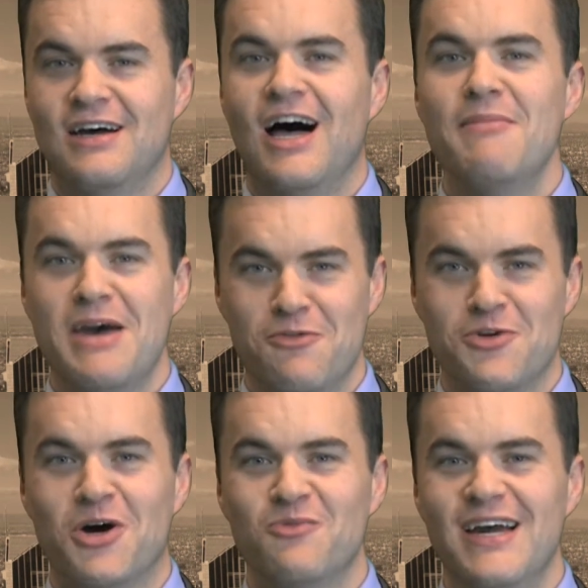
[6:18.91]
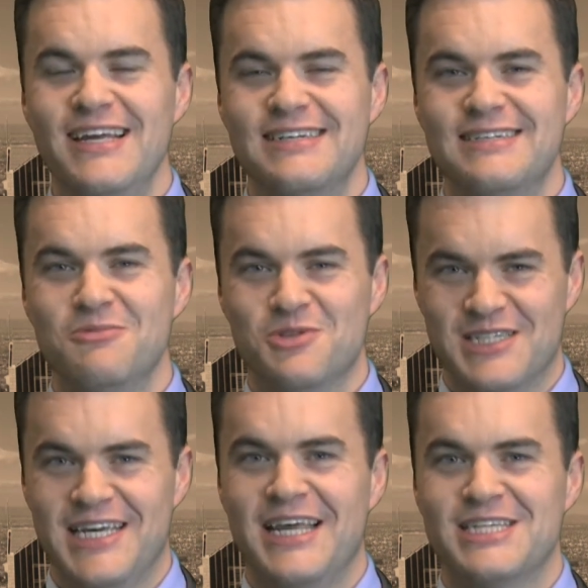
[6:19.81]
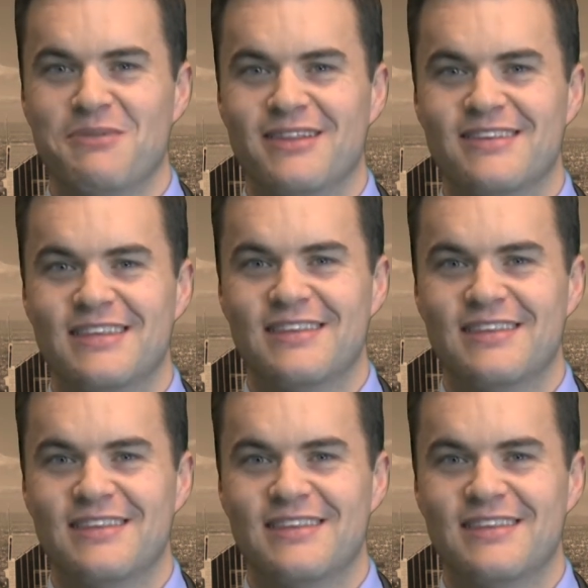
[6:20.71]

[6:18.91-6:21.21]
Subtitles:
I'm Andrew Conway, and we'll see you next month.